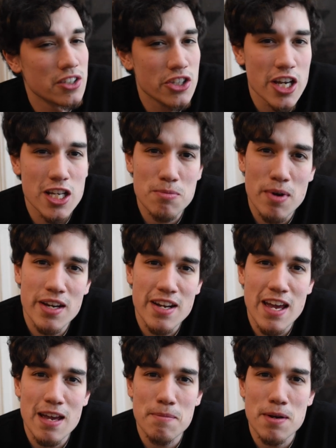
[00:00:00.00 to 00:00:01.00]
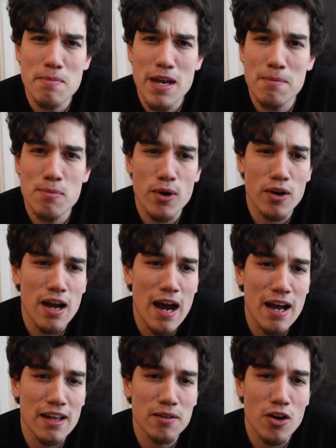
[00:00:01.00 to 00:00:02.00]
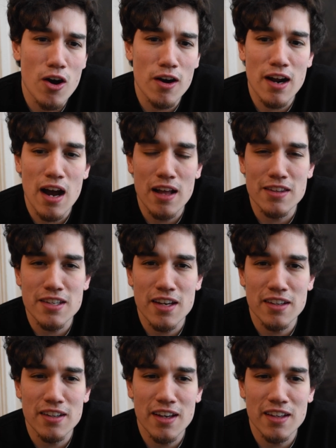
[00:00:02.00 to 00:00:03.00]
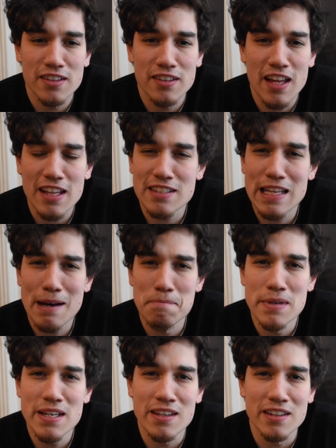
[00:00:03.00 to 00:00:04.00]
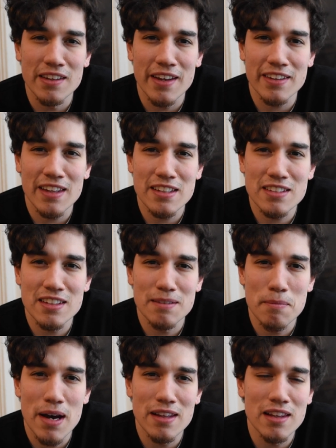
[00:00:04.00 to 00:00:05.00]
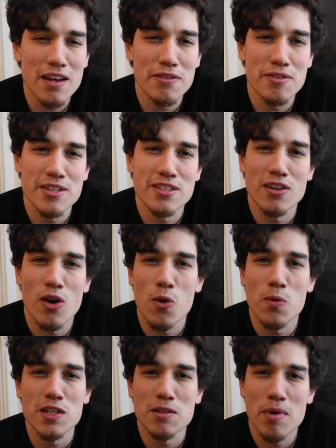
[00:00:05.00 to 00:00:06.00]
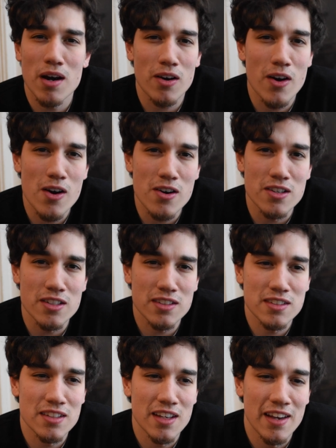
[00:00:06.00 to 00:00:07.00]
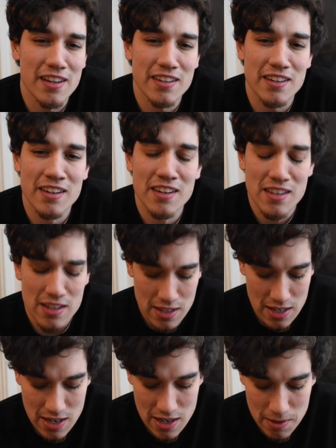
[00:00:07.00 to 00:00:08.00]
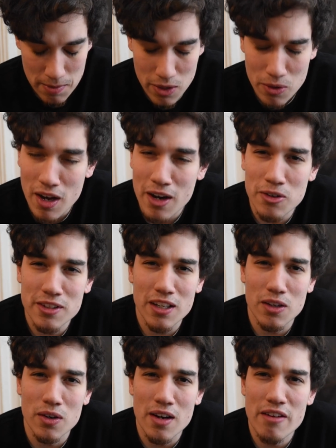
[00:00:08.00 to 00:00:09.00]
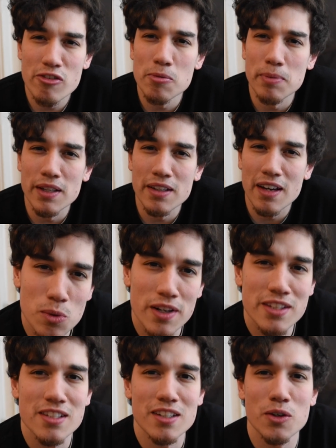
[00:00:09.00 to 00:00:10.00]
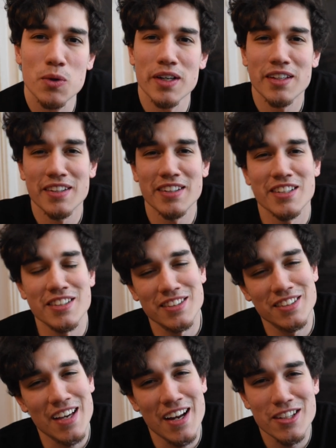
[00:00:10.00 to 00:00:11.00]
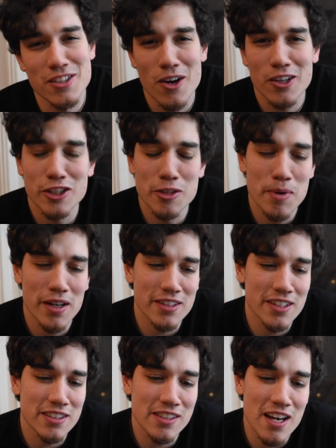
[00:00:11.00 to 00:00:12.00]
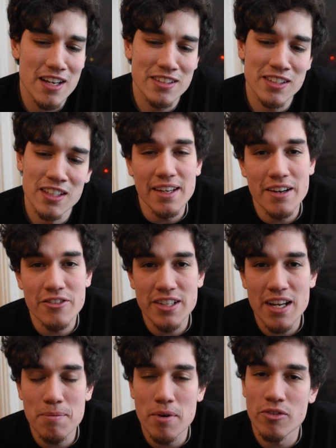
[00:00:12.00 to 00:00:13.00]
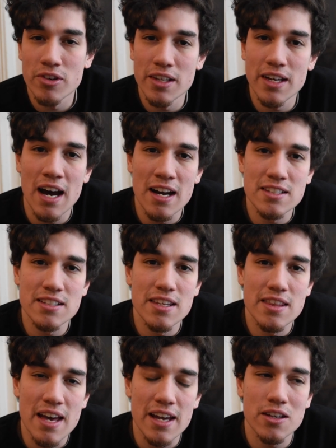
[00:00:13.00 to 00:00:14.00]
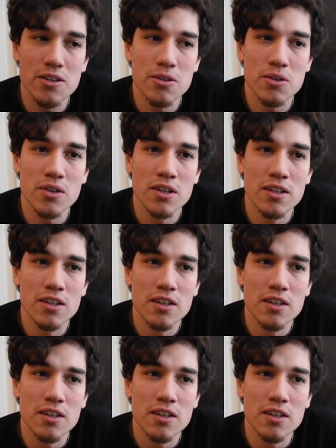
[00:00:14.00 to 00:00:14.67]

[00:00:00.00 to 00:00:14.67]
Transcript: change my name and make more car content, and that's not me. My life isn't always about cars, and I don't think it'll ever be. I just wanted to quickly just kind of talk to you about this, guys. I say it every day, but really, honestly, thank you